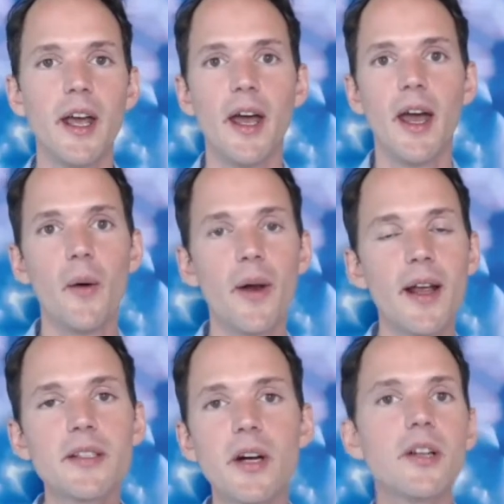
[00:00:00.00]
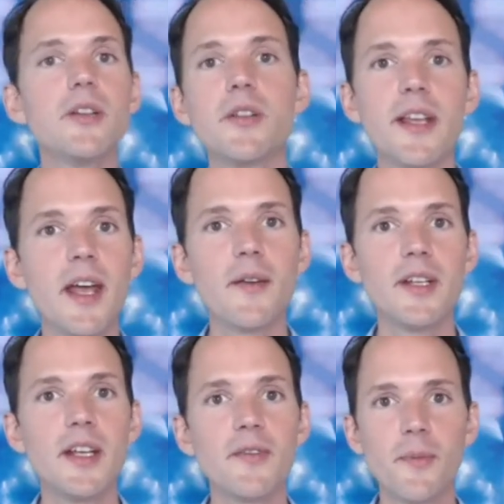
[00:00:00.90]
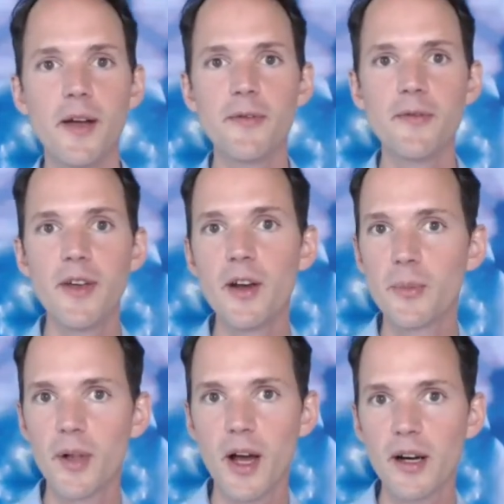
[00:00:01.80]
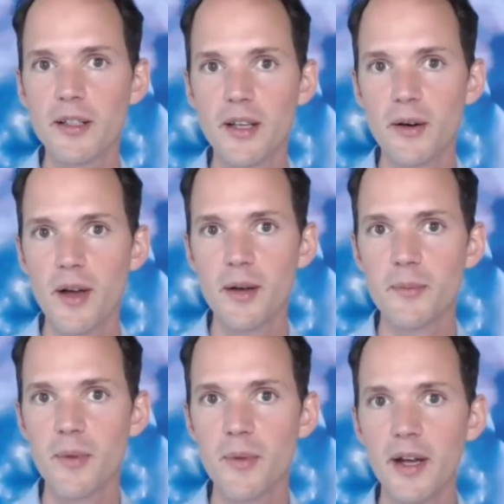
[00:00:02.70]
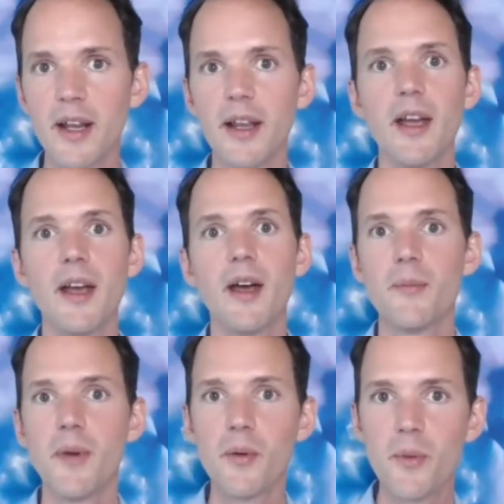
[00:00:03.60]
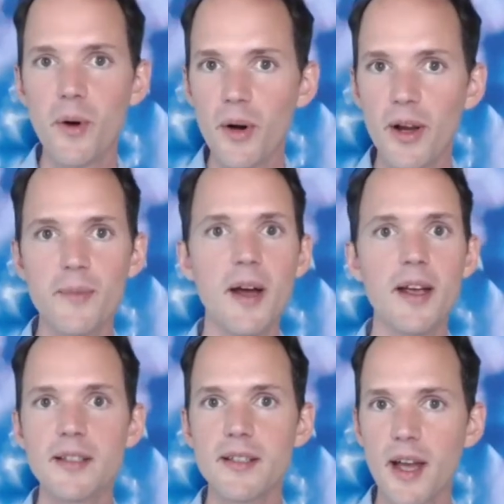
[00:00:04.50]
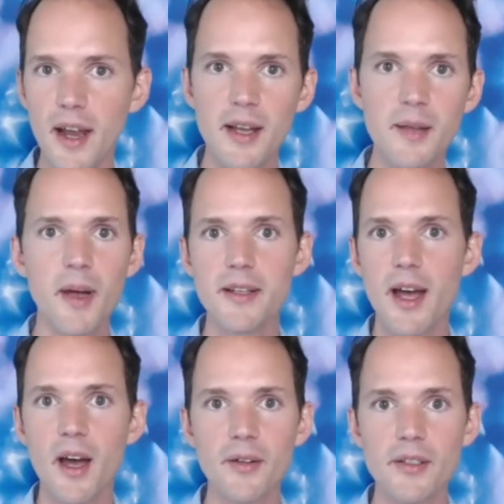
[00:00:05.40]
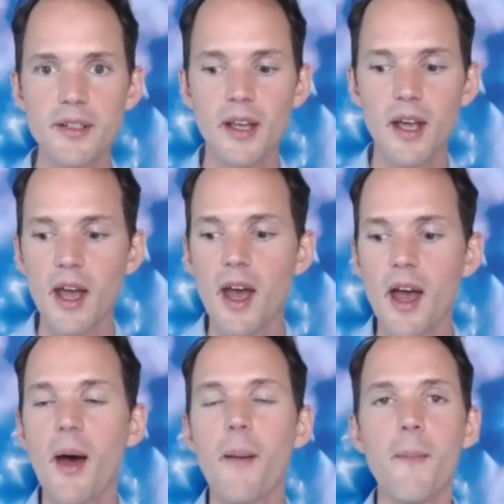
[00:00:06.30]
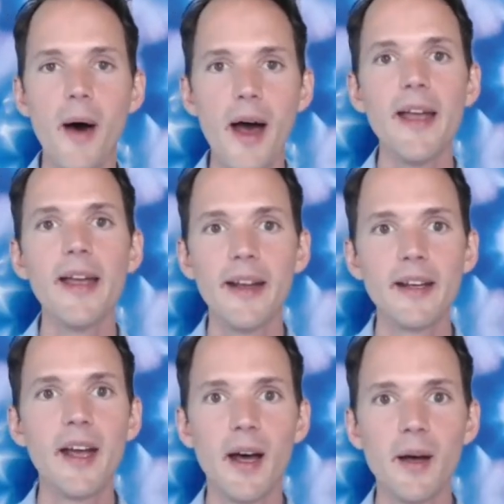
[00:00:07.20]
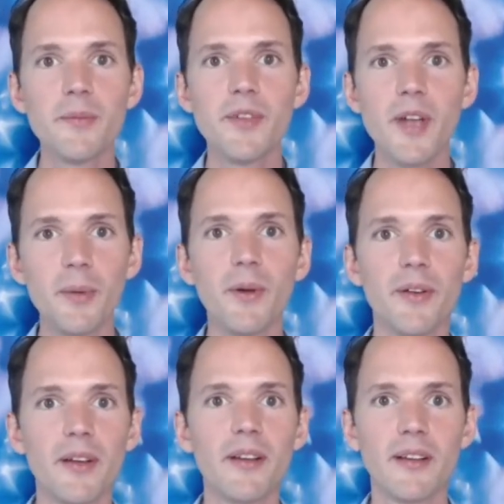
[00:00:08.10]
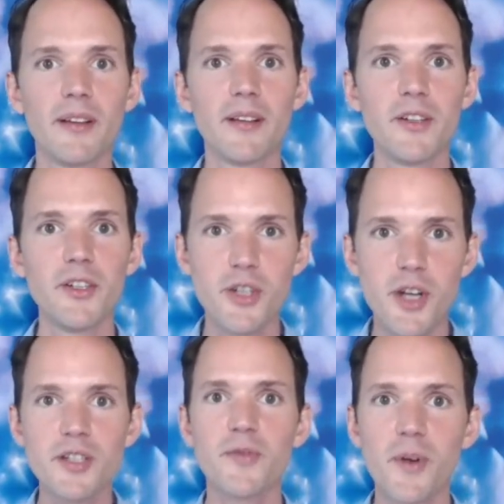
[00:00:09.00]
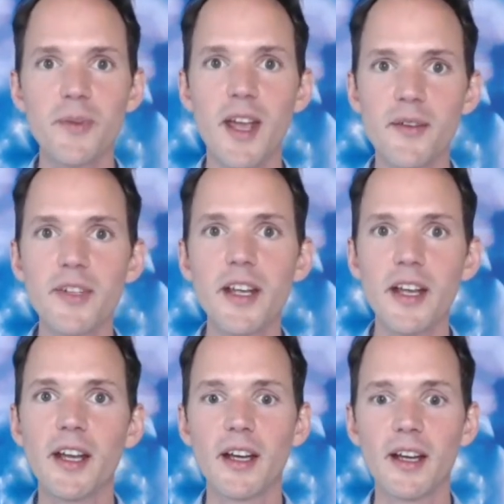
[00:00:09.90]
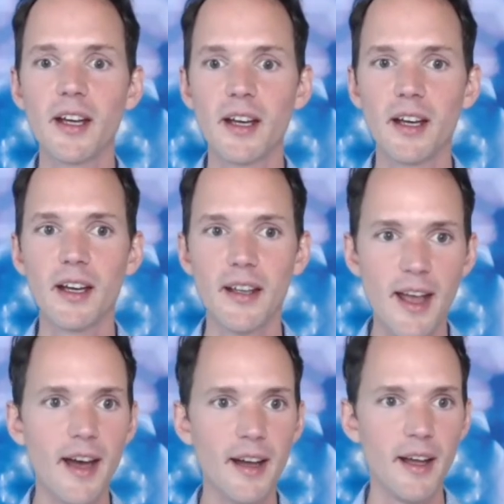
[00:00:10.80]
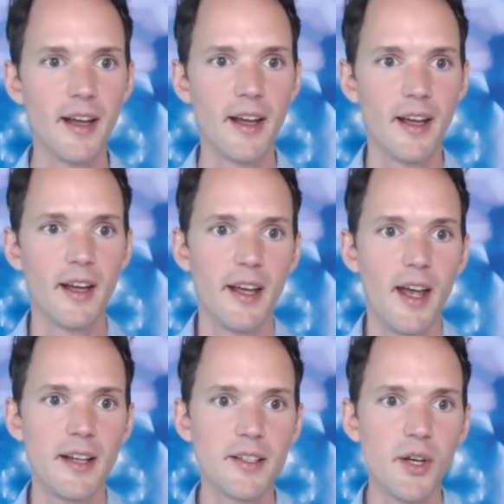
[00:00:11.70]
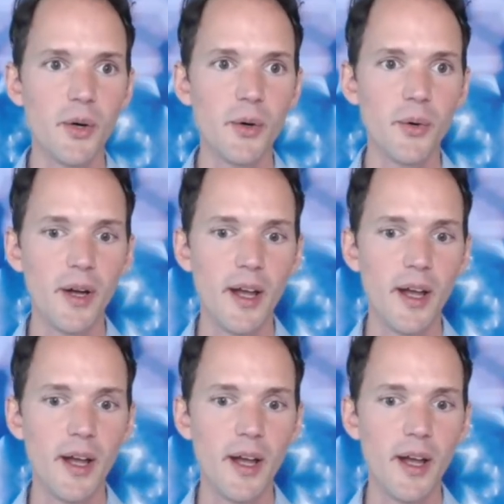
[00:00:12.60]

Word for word: When I started using EFT for my fear blocks around money, my worry, my anxiety, my doubts, my income doubled just oh from goodness. Yeah. And so, wow.